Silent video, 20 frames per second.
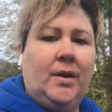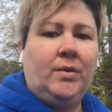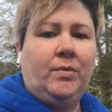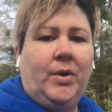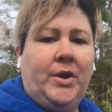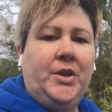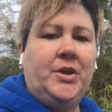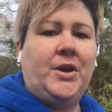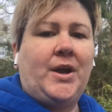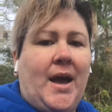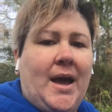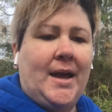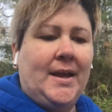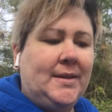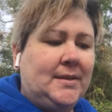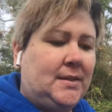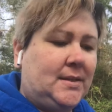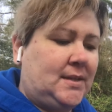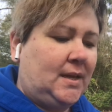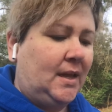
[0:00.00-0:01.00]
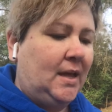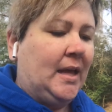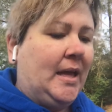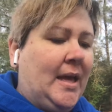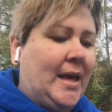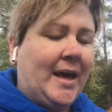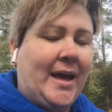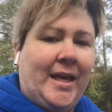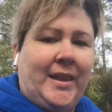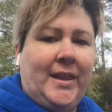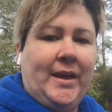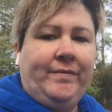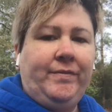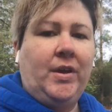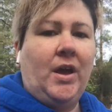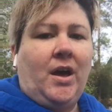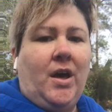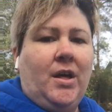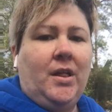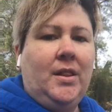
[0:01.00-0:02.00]
Well, you guys, I love
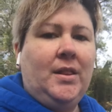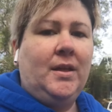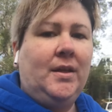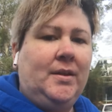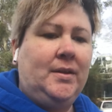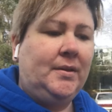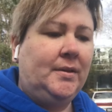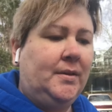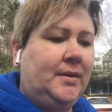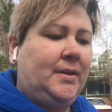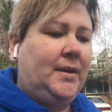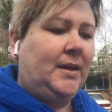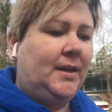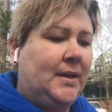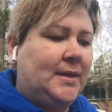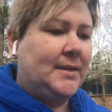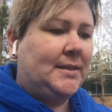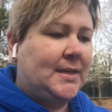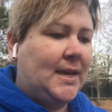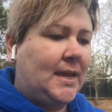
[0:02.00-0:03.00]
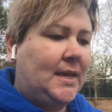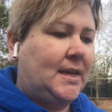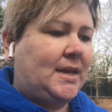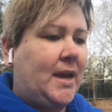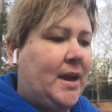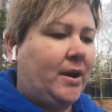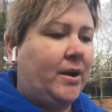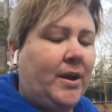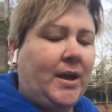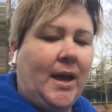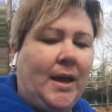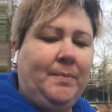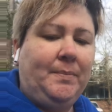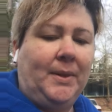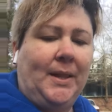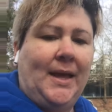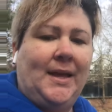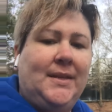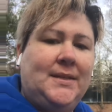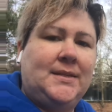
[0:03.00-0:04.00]
y'all. Take care, God
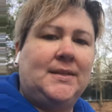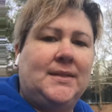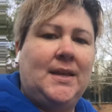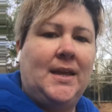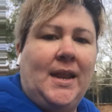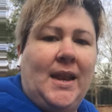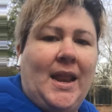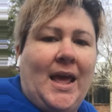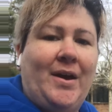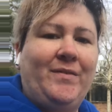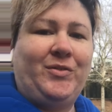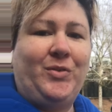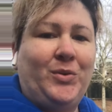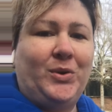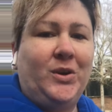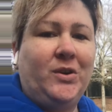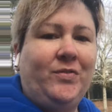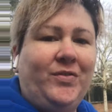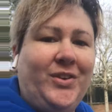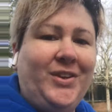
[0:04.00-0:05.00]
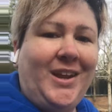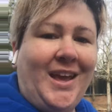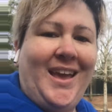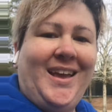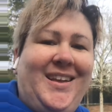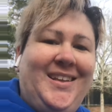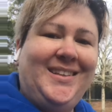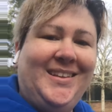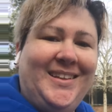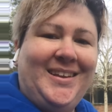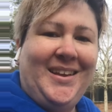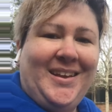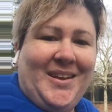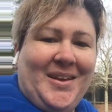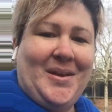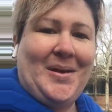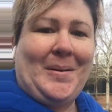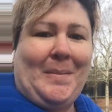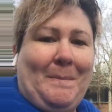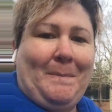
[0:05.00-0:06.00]
bless, and have a wonderful day.
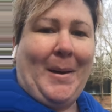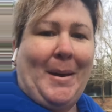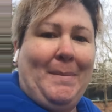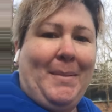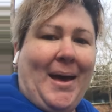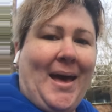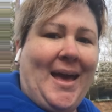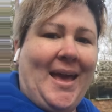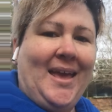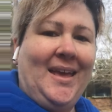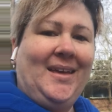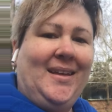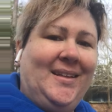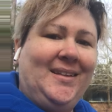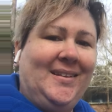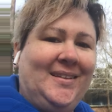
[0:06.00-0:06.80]
Bye-bye.